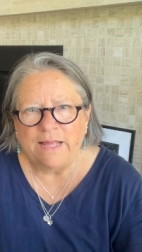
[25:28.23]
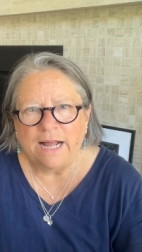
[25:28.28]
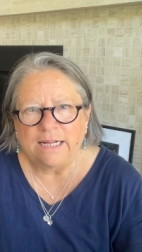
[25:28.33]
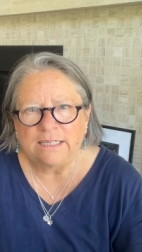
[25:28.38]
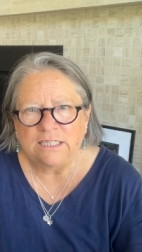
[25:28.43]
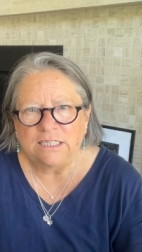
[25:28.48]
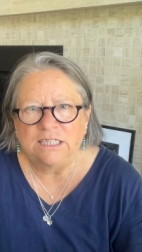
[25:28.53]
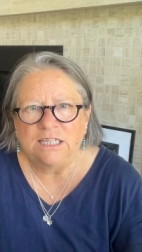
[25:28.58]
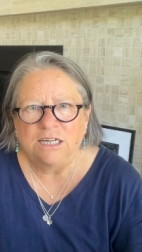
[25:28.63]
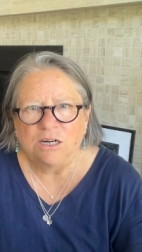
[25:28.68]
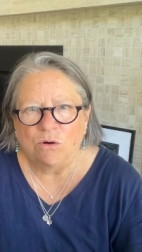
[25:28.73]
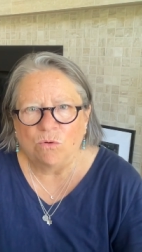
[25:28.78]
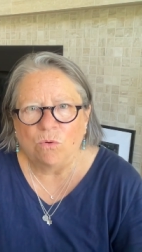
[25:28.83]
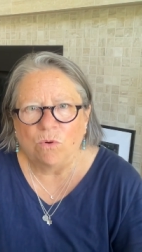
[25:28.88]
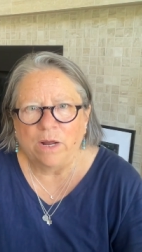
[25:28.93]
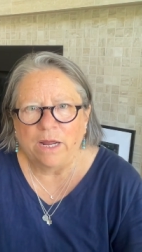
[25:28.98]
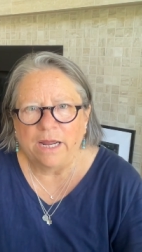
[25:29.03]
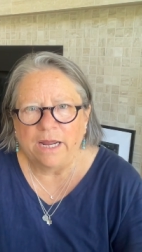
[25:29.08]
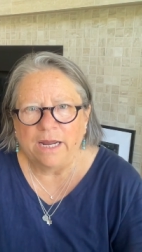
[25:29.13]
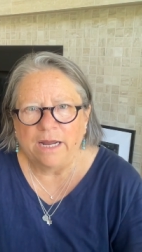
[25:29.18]
that's their
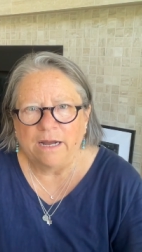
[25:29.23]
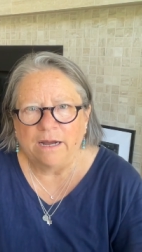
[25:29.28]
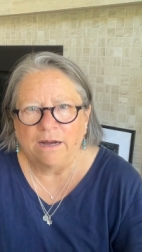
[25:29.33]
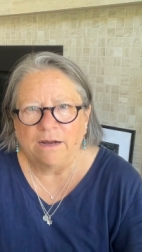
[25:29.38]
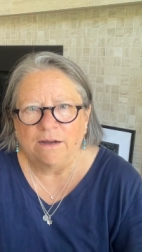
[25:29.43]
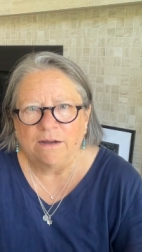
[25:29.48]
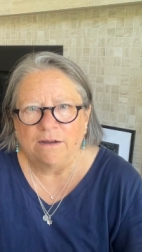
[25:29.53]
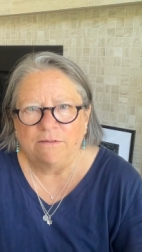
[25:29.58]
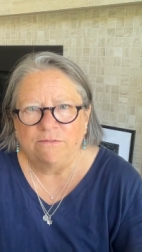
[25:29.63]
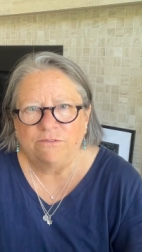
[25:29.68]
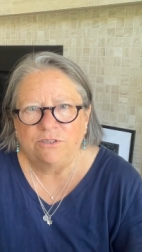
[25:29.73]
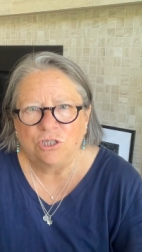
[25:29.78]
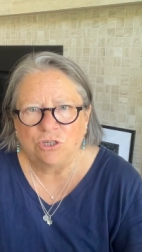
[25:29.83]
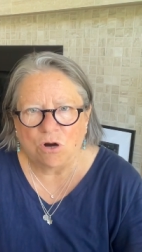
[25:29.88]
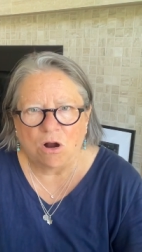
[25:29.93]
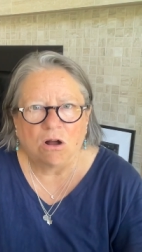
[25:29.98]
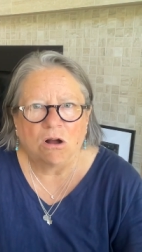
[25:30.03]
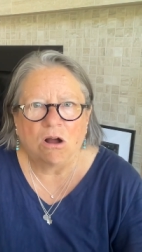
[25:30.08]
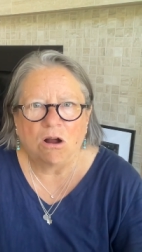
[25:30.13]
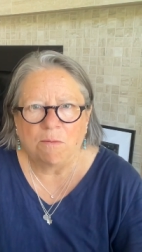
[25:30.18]
way of
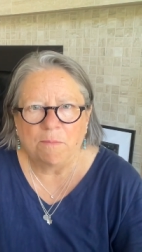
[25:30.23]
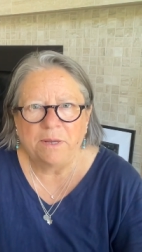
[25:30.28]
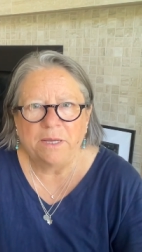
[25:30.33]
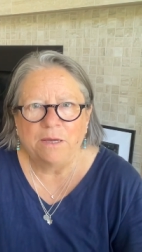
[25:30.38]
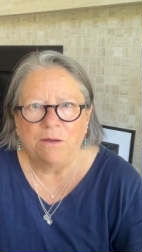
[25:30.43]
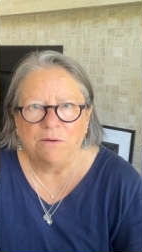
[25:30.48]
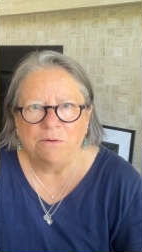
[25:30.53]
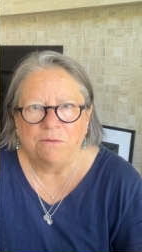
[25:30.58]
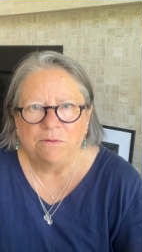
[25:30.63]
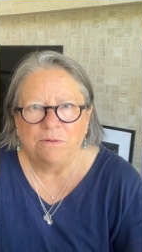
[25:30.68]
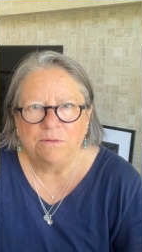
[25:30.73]
strong arming you